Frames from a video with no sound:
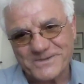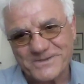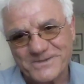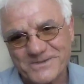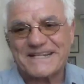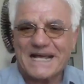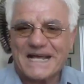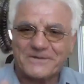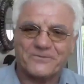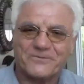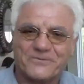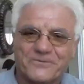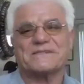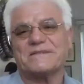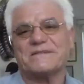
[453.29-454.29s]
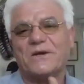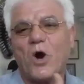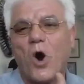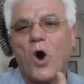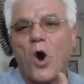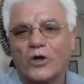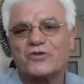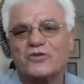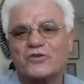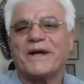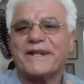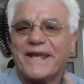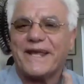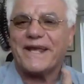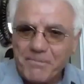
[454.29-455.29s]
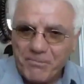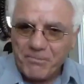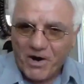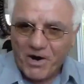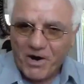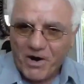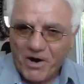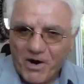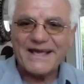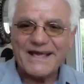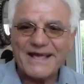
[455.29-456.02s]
So that was Ottoman Empire,